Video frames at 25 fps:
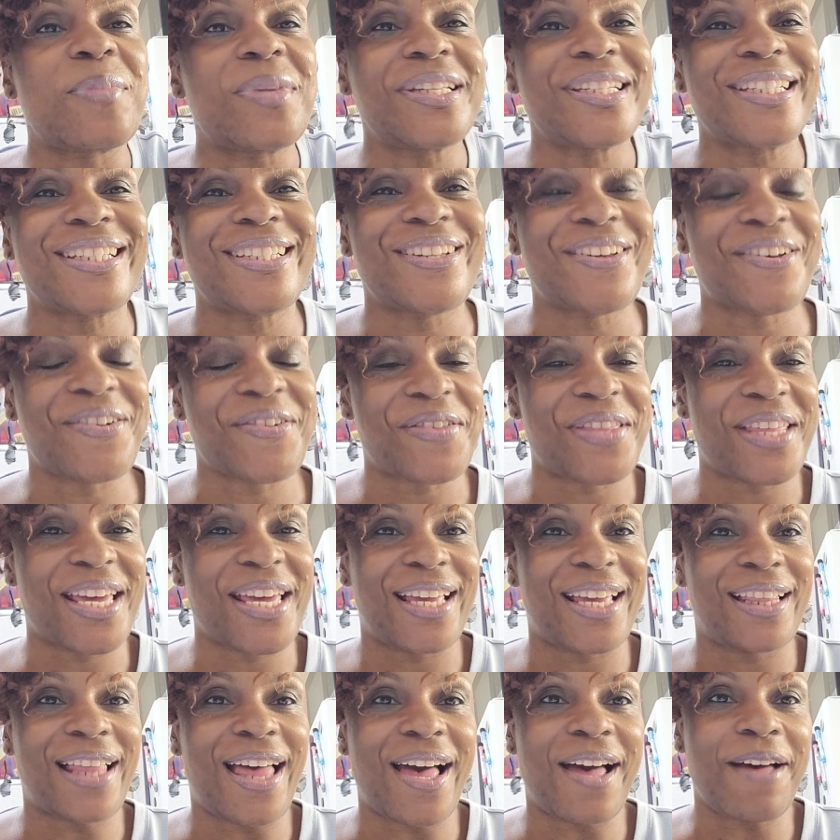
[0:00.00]
So
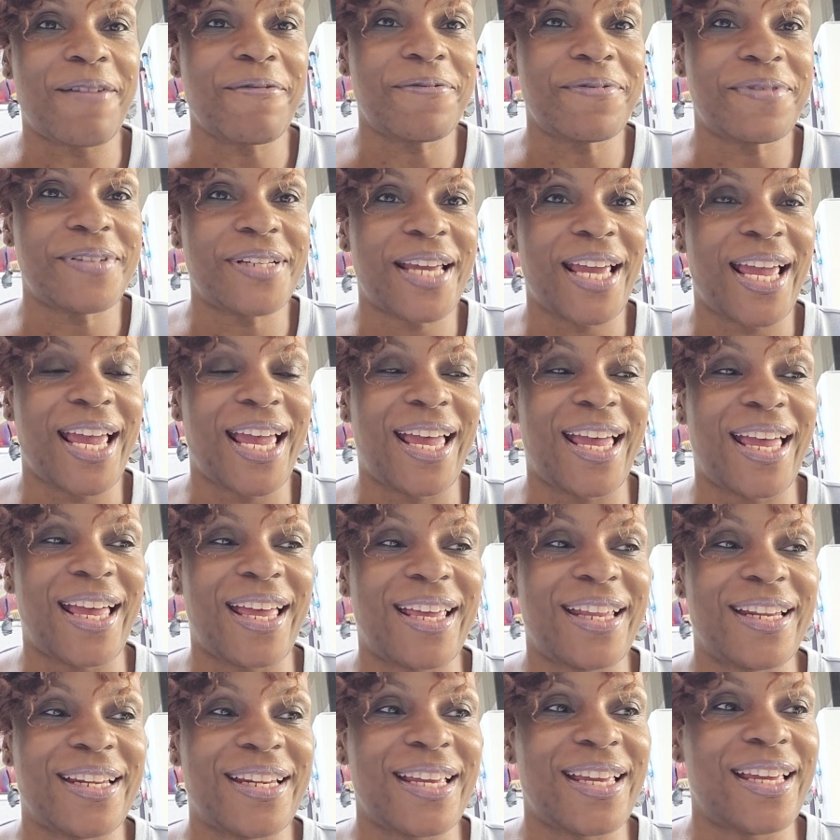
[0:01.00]
they left,
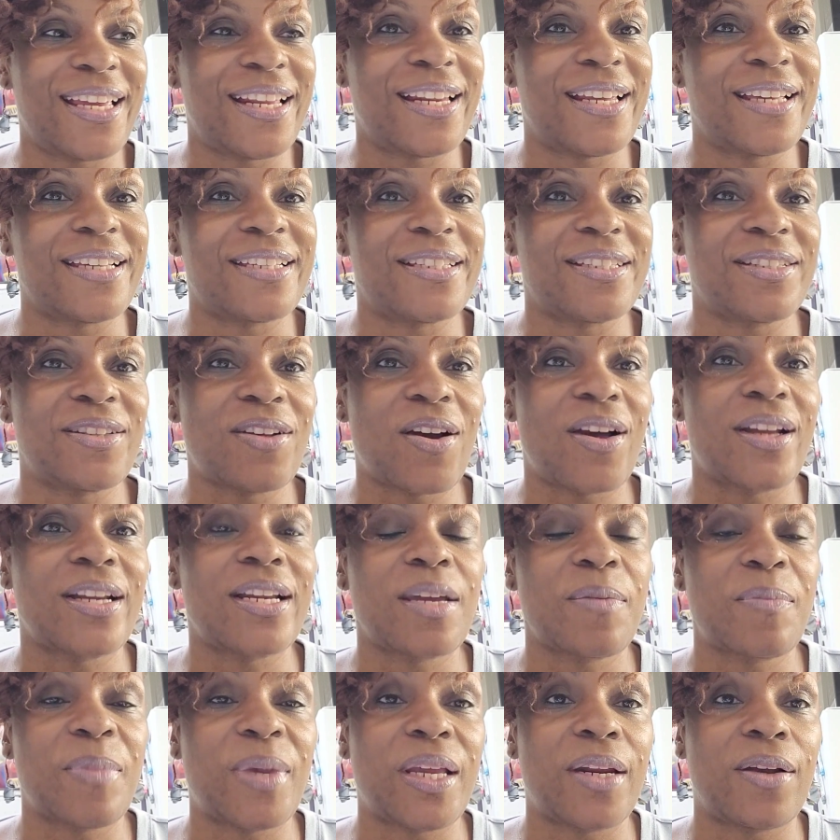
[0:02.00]
and in his
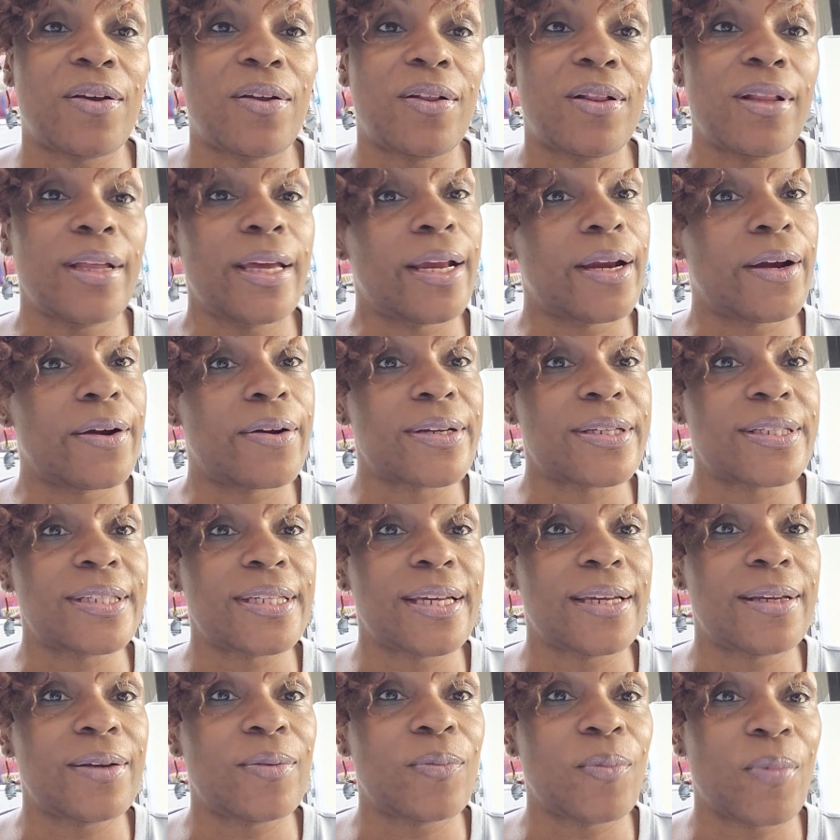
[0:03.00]
non-committal
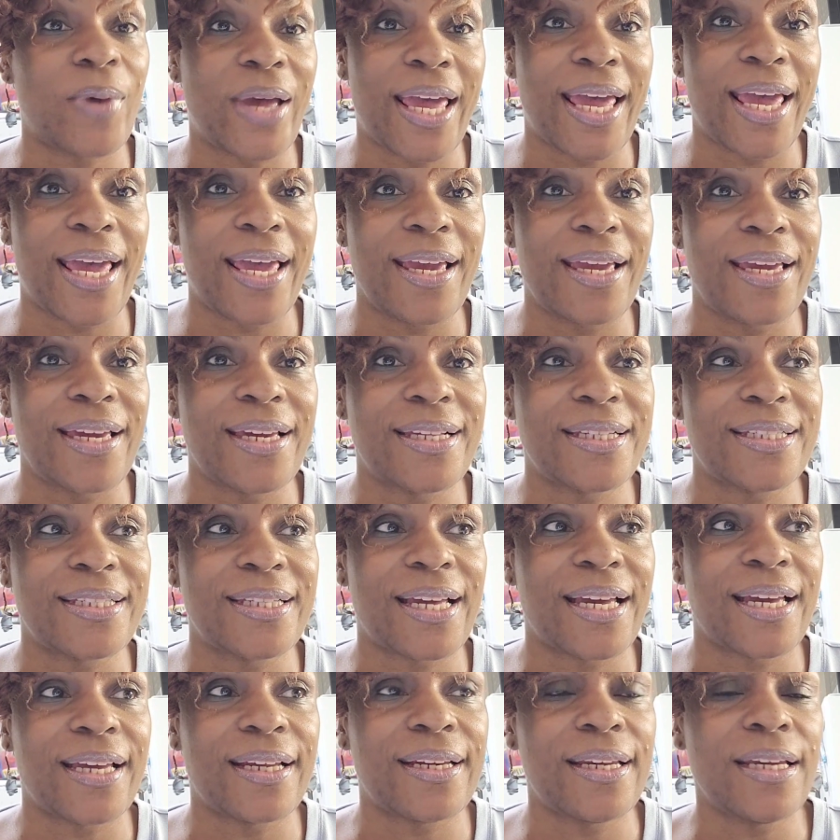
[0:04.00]
Harrison way, he
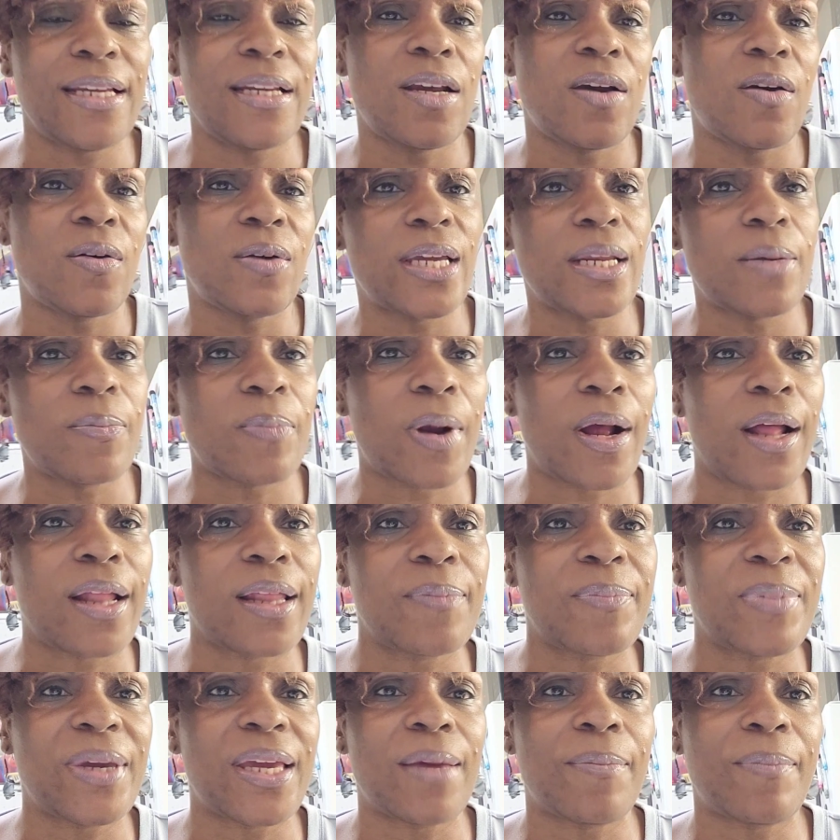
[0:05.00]
said, you know, he'd
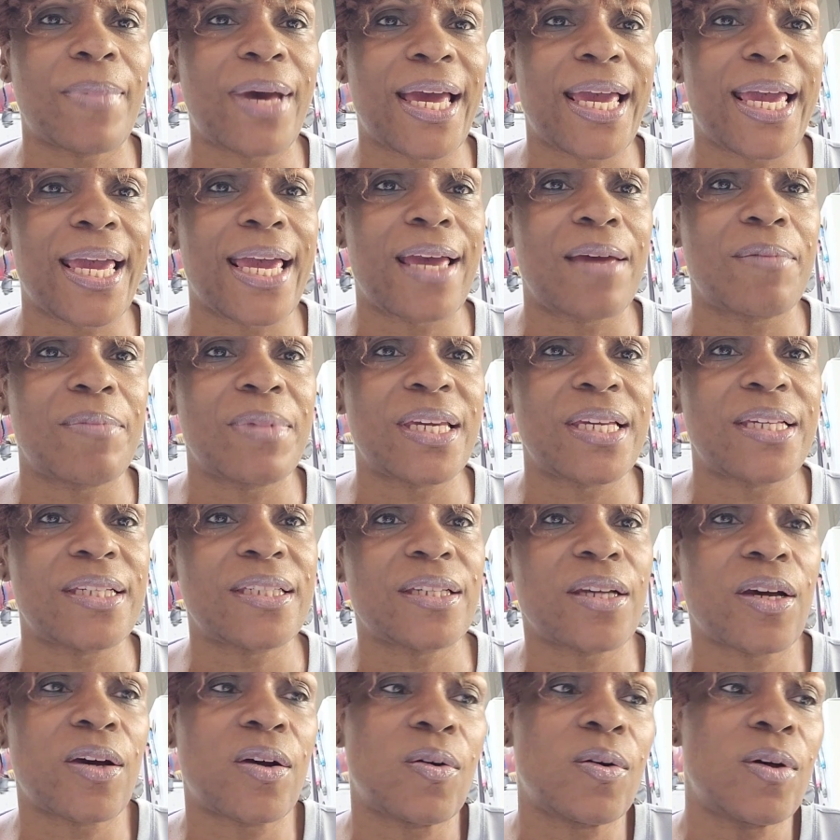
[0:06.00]
probably be in Miami,
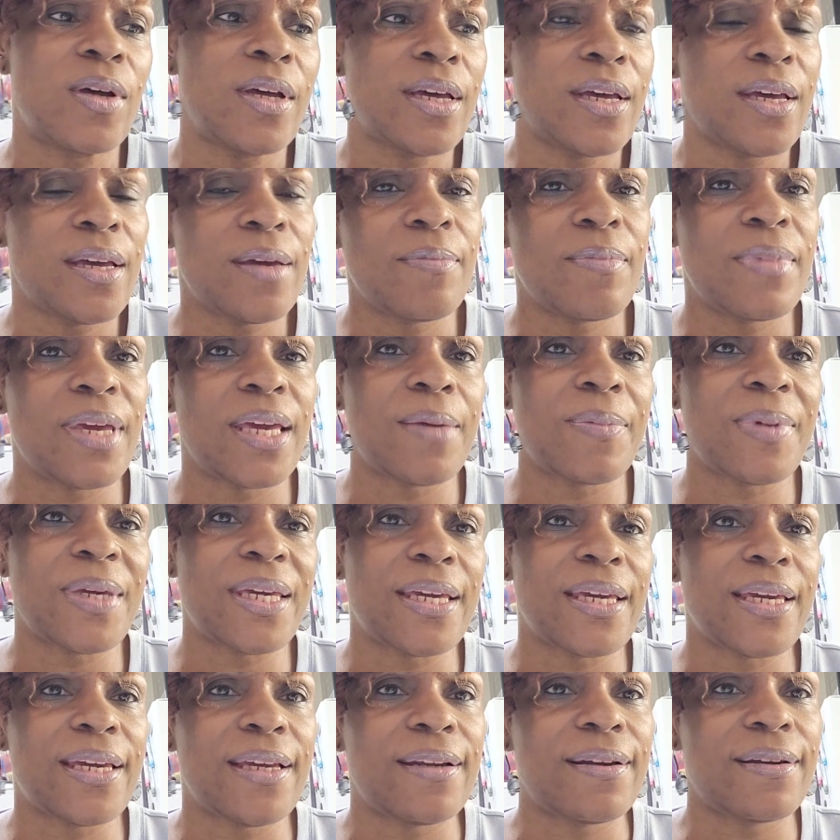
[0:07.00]
so
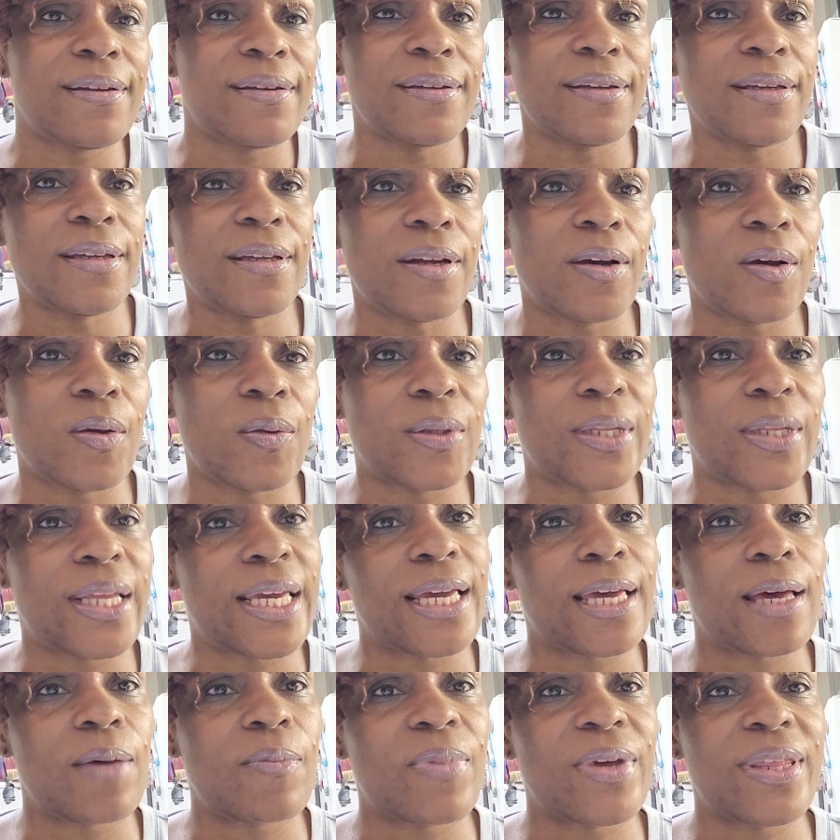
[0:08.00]
maybe he'd, you know,
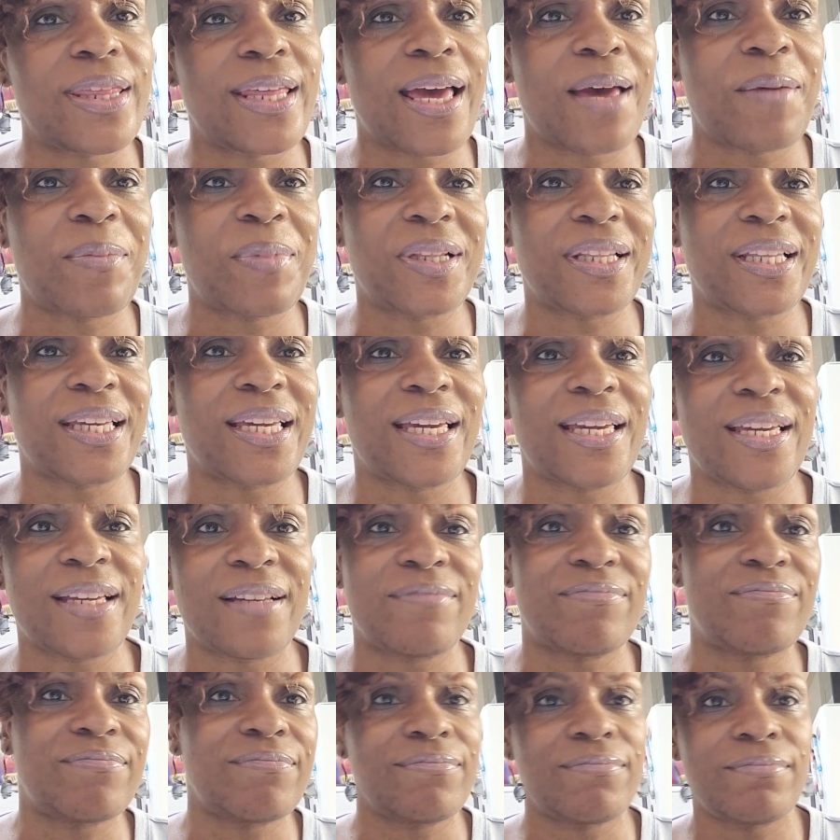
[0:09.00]
link up with Emily
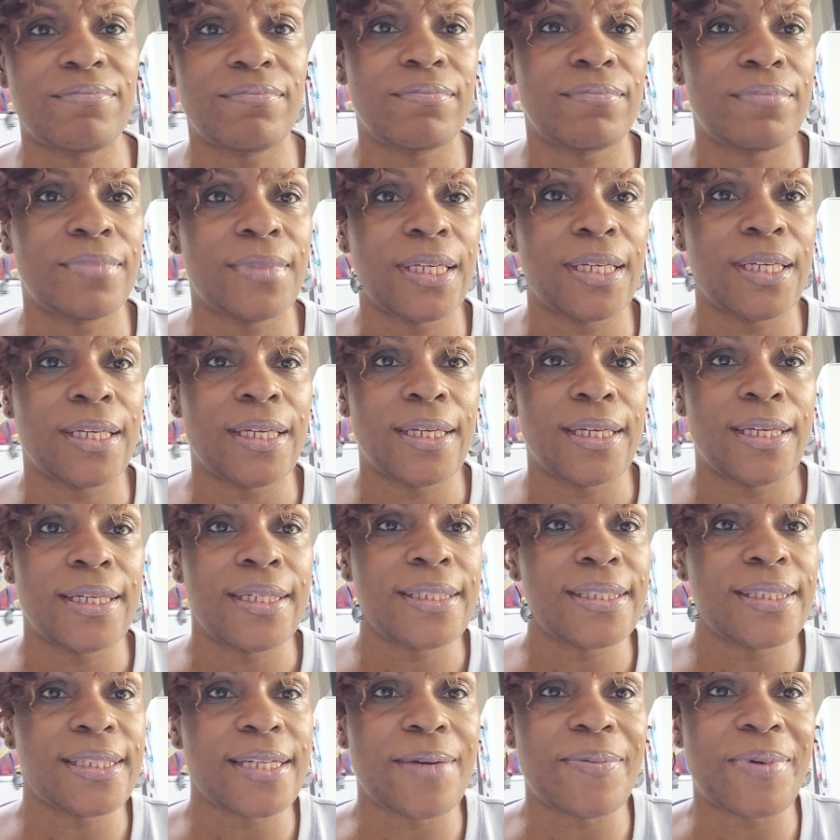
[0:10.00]
and
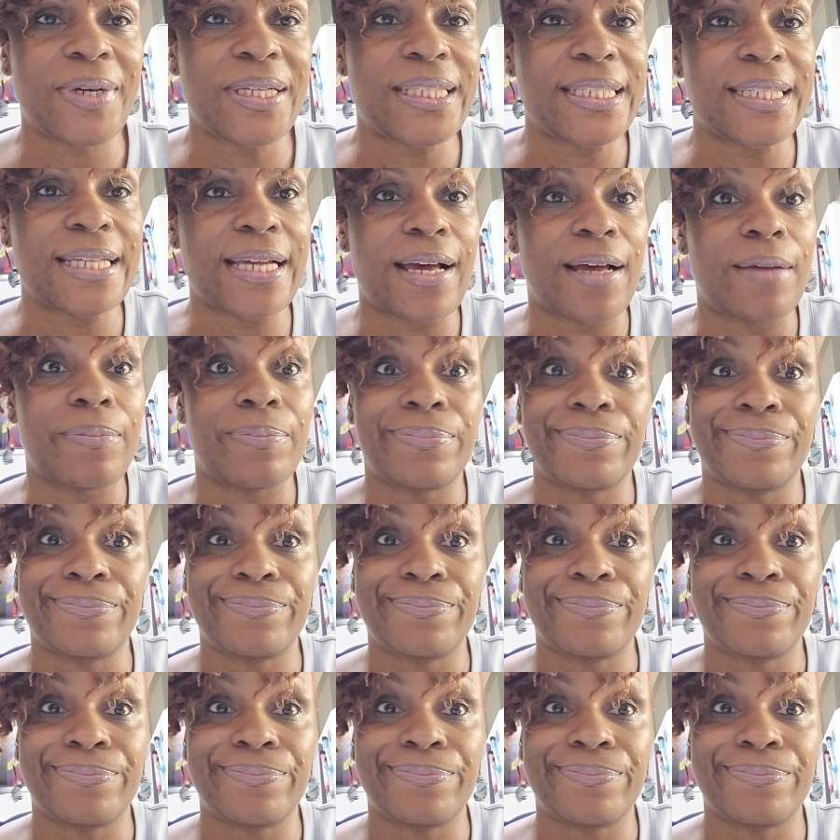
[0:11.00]
see what's up.